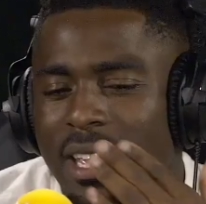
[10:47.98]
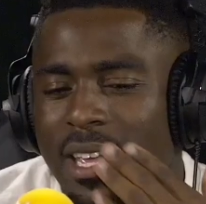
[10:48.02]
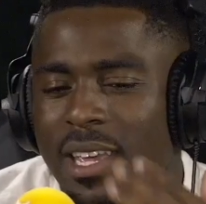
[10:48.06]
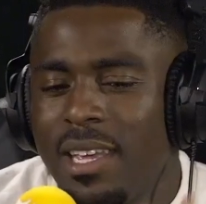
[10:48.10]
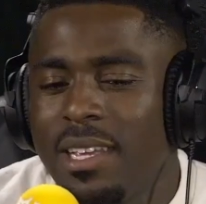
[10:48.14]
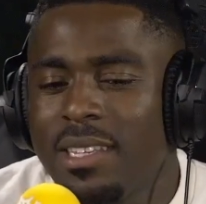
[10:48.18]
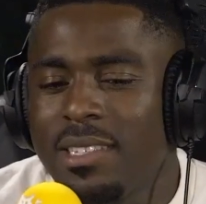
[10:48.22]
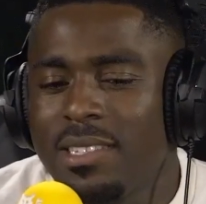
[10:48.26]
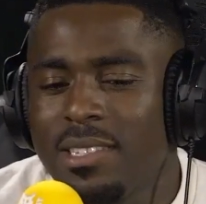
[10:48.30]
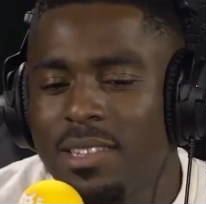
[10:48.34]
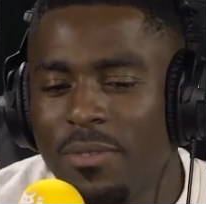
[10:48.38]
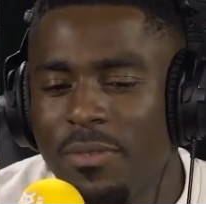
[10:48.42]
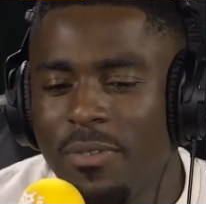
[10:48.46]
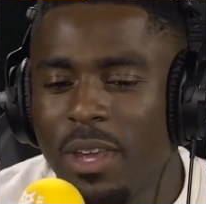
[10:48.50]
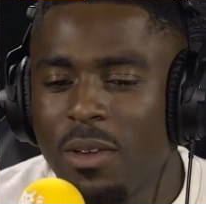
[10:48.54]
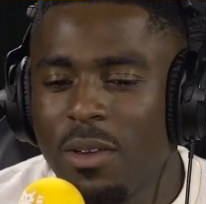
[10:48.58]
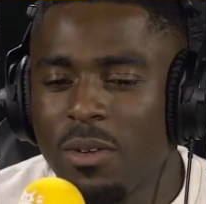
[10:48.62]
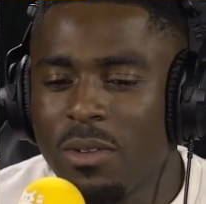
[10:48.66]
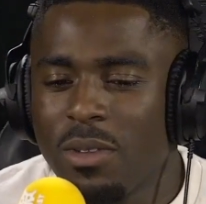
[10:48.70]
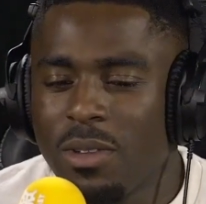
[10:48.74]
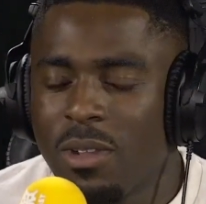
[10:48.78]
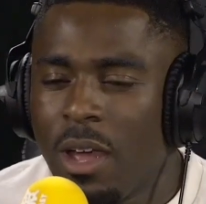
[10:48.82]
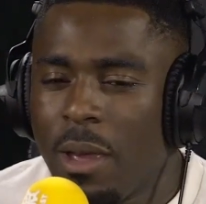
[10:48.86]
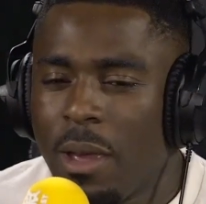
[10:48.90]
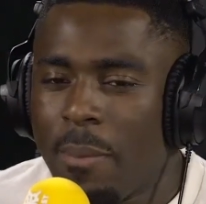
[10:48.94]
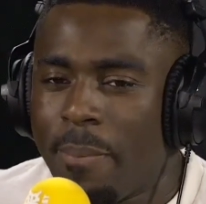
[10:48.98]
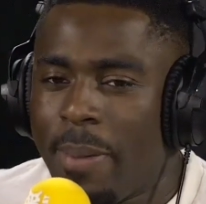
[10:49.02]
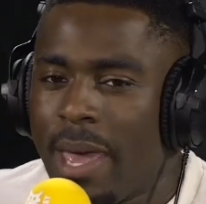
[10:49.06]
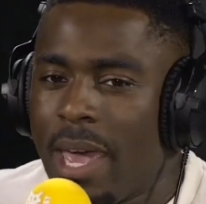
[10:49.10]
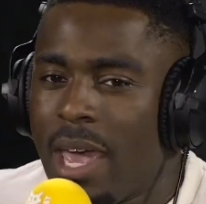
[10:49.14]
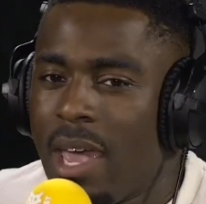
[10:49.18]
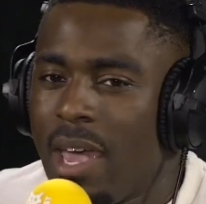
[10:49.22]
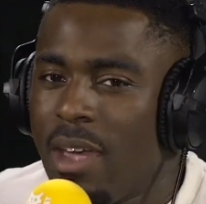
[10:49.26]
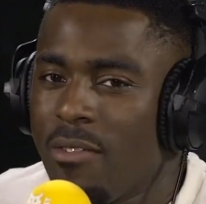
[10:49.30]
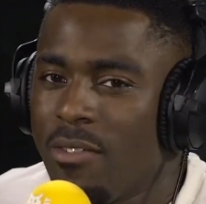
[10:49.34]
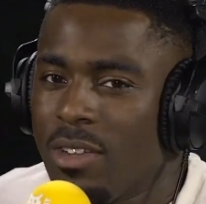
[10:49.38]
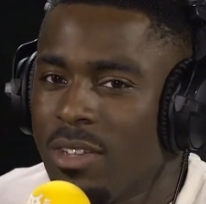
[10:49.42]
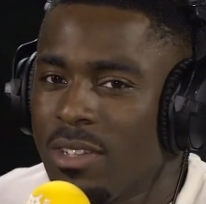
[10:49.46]
it is, I think like
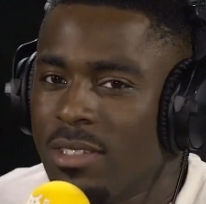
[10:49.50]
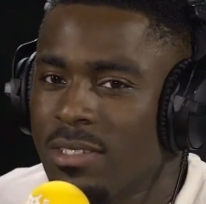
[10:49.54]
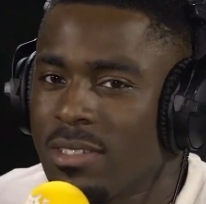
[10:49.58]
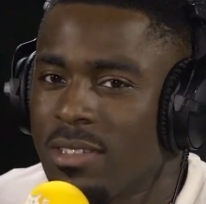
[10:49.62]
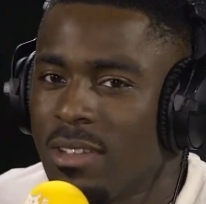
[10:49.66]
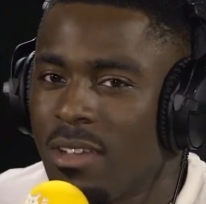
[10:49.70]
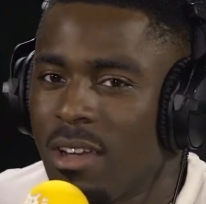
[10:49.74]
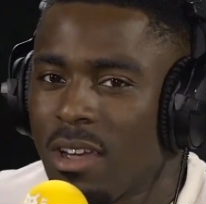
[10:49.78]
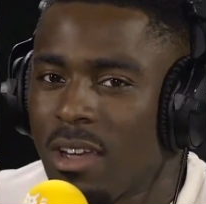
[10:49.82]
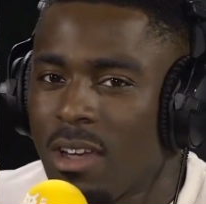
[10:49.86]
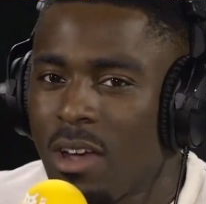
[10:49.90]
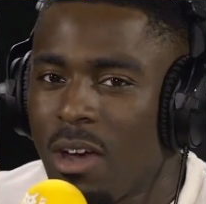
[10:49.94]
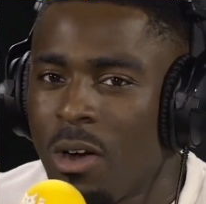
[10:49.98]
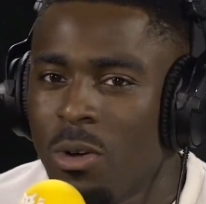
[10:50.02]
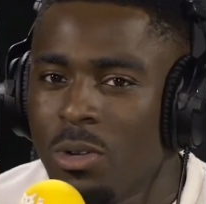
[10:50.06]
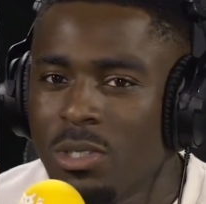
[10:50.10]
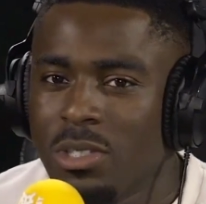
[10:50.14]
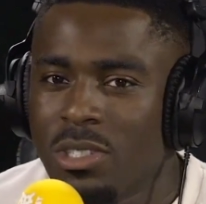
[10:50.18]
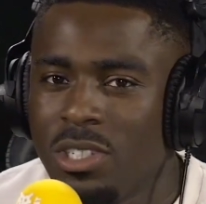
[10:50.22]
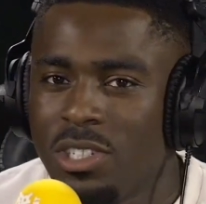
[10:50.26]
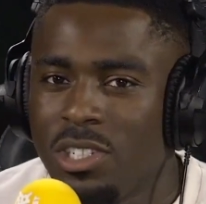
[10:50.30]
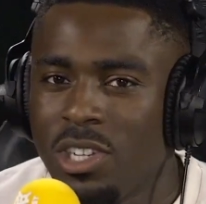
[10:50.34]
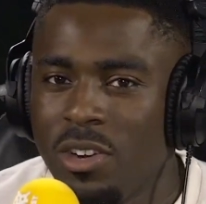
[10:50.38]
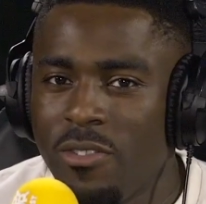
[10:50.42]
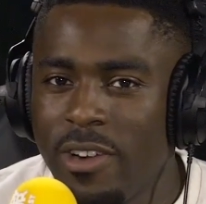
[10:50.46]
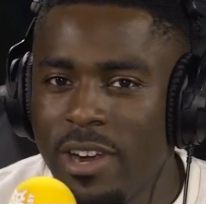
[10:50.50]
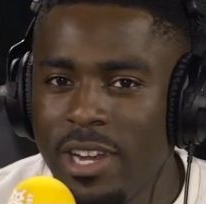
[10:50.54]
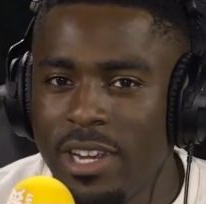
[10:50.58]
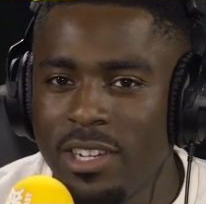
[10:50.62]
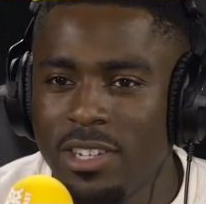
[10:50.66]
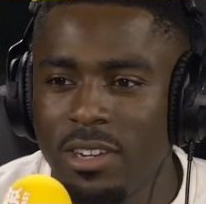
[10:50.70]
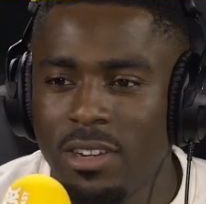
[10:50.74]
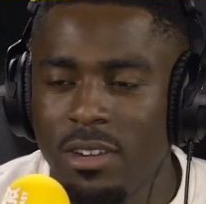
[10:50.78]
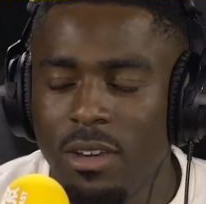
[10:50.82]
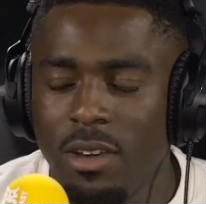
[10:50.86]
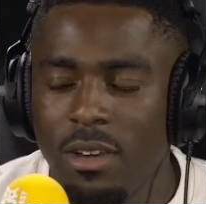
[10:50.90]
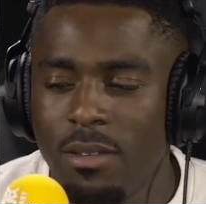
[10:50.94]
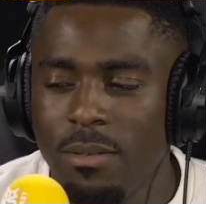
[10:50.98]
parents, like older
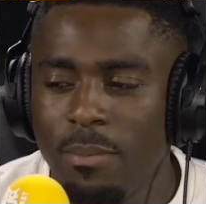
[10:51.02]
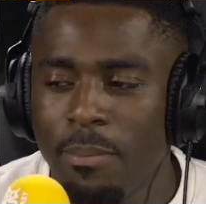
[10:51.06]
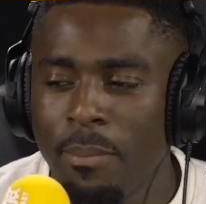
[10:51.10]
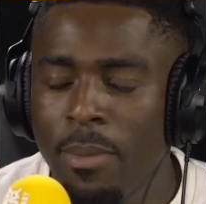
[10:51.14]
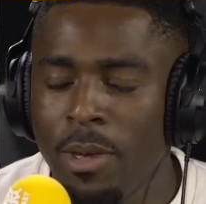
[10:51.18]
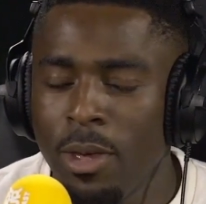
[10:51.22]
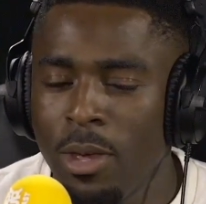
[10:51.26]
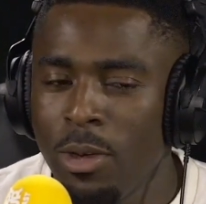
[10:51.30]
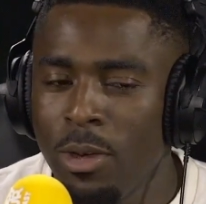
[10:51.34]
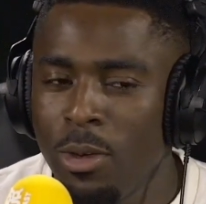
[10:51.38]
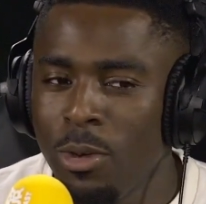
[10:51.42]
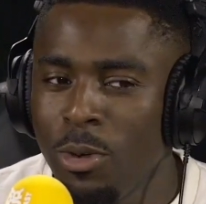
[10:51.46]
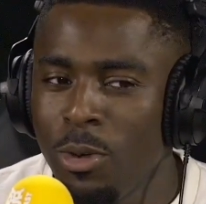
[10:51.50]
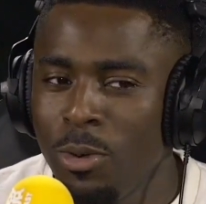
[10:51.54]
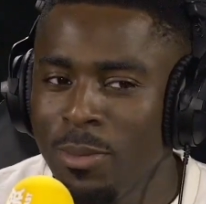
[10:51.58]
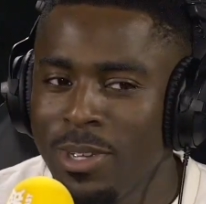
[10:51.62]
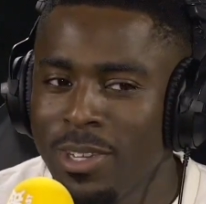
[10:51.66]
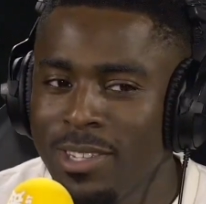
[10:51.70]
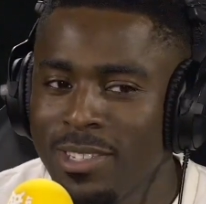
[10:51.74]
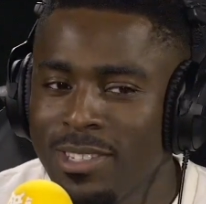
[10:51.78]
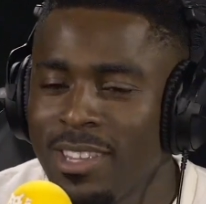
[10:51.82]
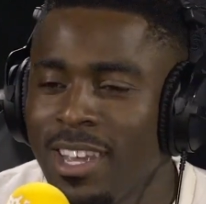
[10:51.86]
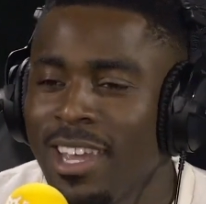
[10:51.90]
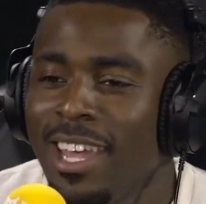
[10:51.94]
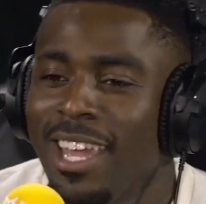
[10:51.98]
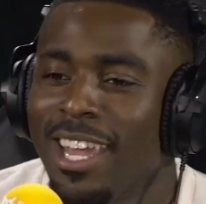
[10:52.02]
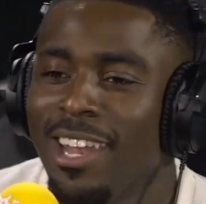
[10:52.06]
generation, like boomers,